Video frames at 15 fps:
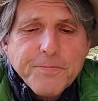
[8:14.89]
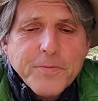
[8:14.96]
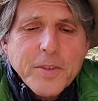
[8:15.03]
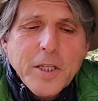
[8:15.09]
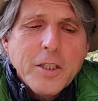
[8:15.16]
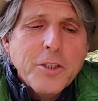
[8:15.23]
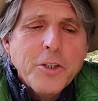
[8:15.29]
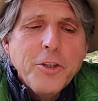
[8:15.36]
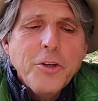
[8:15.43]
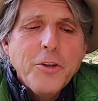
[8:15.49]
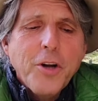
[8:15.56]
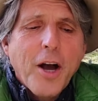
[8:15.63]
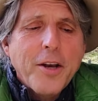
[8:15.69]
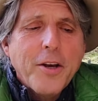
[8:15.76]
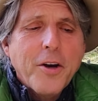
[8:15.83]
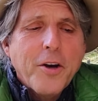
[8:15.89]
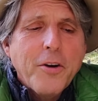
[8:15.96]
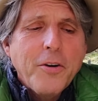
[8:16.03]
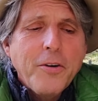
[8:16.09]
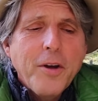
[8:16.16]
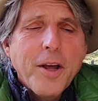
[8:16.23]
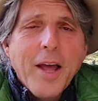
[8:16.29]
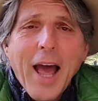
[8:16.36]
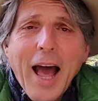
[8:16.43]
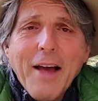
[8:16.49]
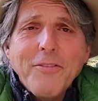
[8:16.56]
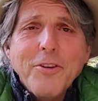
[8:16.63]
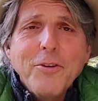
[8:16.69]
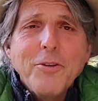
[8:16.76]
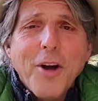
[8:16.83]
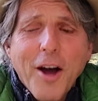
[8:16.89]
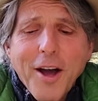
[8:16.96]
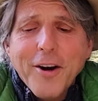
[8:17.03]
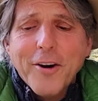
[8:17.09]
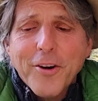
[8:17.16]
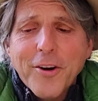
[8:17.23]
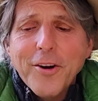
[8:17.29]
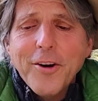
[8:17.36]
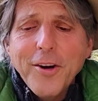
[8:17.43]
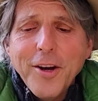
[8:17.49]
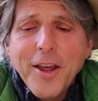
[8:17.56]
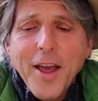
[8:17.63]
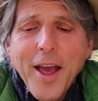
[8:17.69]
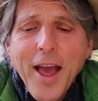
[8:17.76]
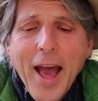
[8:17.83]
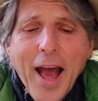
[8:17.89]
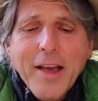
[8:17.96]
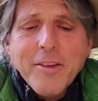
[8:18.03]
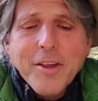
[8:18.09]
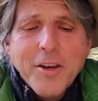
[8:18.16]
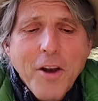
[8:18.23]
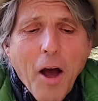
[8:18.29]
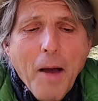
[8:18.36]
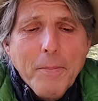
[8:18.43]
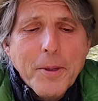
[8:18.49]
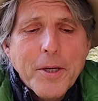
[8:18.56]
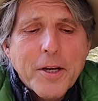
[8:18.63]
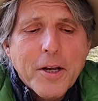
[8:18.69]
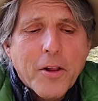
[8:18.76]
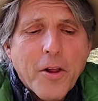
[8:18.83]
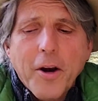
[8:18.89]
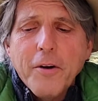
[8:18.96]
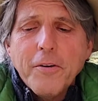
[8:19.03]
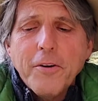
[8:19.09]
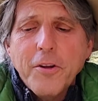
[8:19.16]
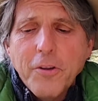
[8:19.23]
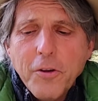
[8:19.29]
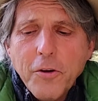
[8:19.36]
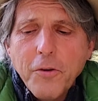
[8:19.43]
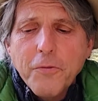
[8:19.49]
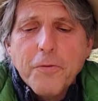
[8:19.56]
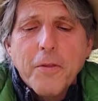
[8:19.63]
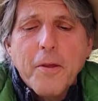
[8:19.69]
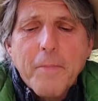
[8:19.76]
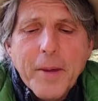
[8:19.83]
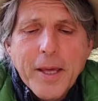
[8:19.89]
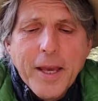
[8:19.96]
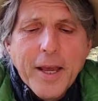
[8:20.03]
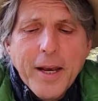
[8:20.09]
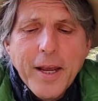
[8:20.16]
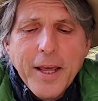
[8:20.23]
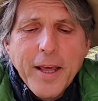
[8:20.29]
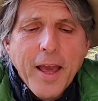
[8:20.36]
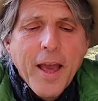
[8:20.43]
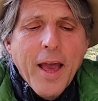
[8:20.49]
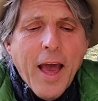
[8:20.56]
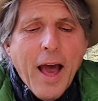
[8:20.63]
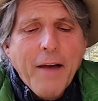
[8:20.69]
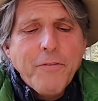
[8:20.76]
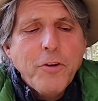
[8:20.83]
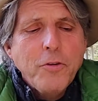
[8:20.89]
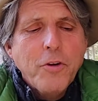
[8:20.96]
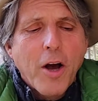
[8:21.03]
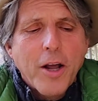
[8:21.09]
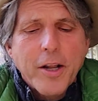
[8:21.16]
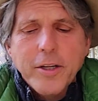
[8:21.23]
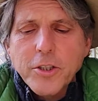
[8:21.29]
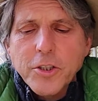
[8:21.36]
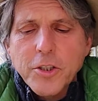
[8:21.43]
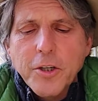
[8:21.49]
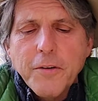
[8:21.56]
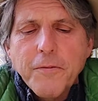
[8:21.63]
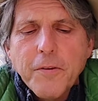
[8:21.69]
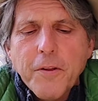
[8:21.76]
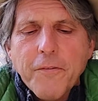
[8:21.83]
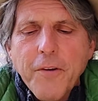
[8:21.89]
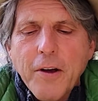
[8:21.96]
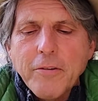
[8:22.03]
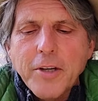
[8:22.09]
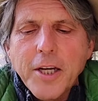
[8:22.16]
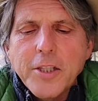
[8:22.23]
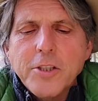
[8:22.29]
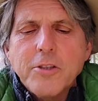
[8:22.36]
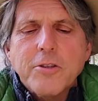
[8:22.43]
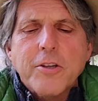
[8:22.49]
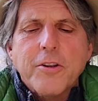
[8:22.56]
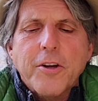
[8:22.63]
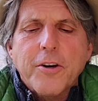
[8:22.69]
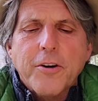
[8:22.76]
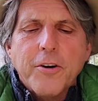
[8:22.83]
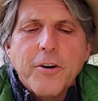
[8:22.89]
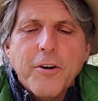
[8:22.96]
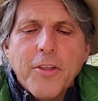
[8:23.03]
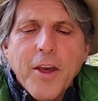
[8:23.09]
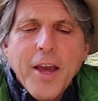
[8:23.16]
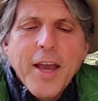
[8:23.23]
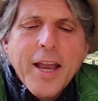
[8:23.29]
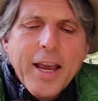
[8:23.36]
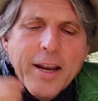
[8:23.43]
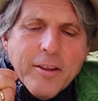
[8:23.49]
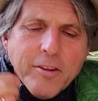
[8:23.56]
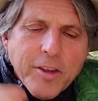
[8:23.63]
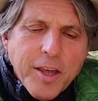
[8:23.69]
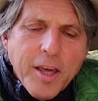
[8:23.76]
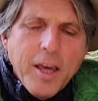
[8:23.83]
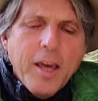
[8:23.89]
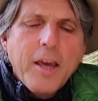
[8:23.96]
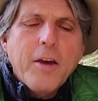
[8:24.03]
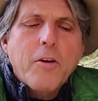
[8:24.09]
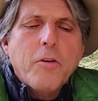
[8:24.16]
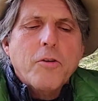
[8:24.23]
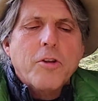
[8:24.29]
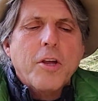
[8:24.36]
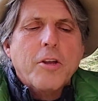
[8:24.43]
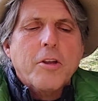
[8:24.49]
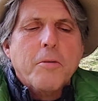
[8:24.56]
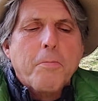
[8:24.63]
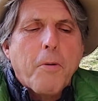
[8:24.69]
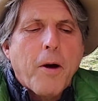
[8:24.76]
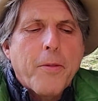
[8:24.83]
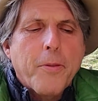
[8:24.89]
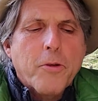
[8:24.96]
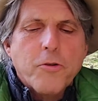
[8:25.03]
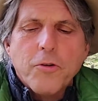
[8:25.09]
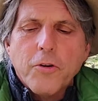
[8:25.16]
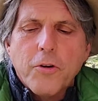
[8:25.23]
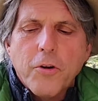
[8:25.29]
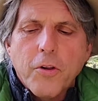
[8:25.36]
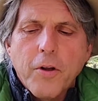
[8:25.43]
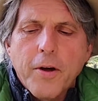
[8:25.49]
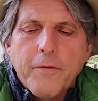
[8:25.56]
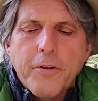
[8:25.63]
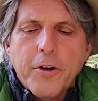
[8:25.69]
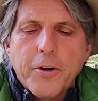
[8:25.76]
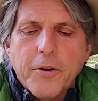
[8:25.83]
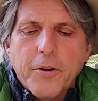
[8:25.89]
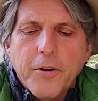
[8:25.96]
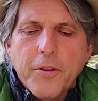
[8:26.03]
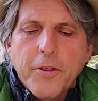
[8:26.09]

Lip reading: Do you not know? Have you not heard? Has it not been declared to you from the beginning? Have you not understood from the foundations of the earth? It is he who sits upon the circle of the earth,